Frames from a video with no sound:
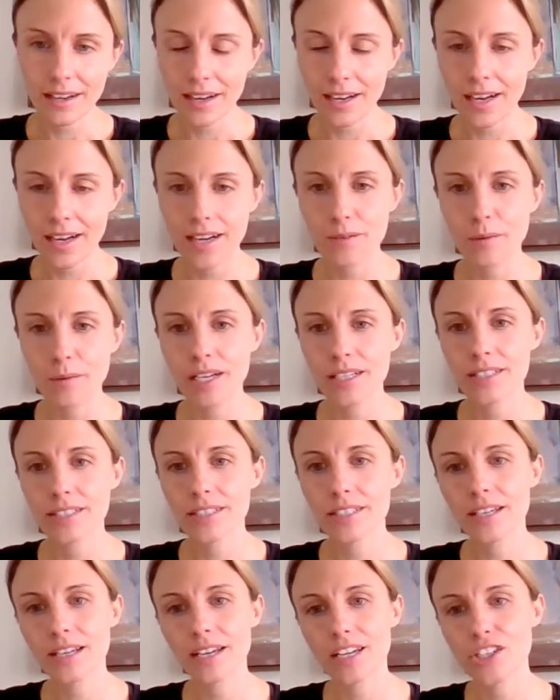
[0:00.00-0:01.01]
I wanted
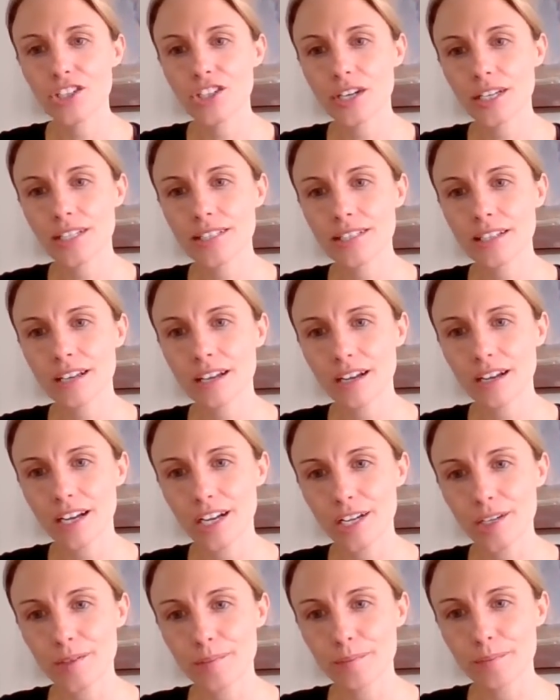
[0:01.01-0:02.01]
to address
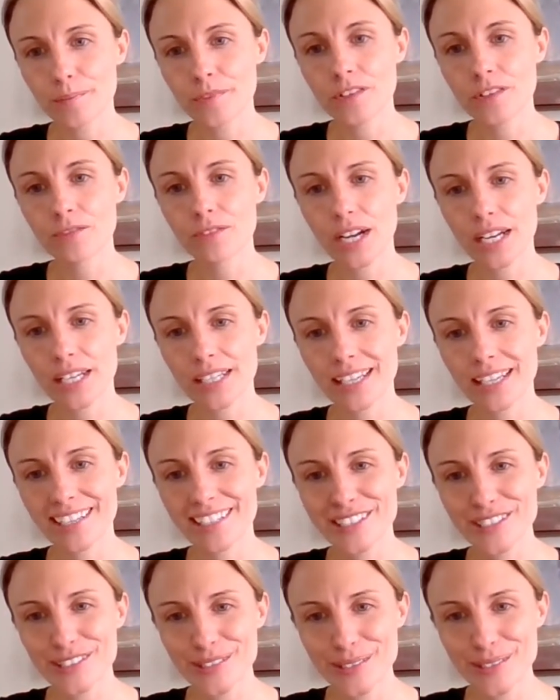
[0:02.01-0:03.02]
the
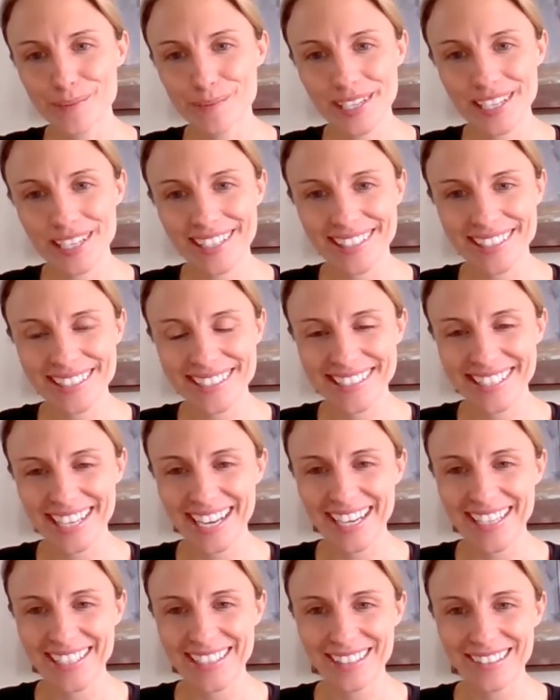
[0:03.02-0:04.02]
financials, because
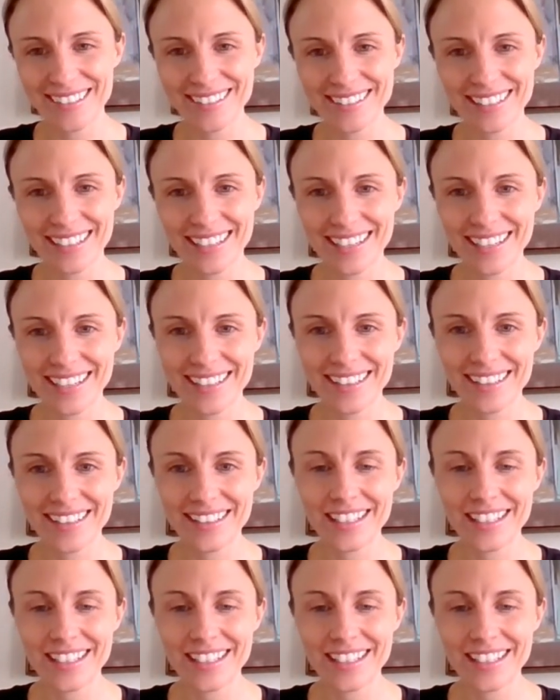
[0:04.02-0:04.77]
I know that